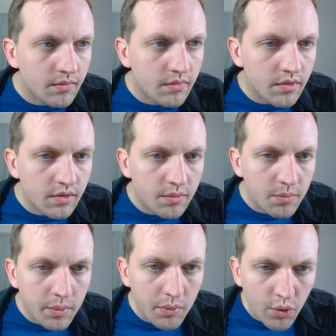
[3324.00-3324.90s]
Maybe
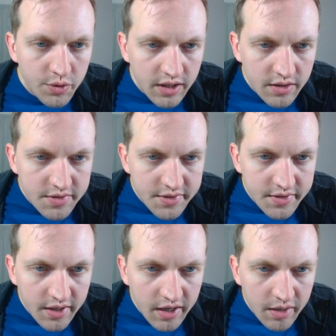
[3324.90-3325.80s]
rotate this a
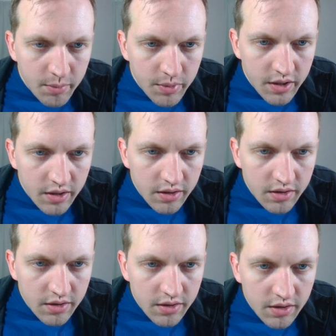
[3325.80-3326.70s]
tiny bit.
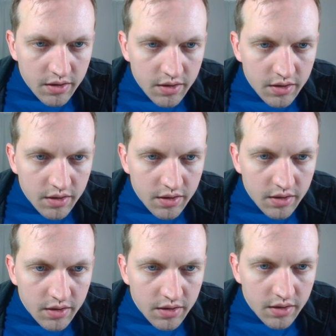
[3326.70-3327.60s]

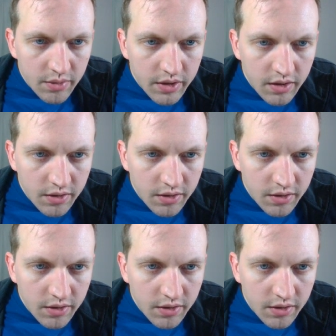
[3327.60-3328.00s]
There we go.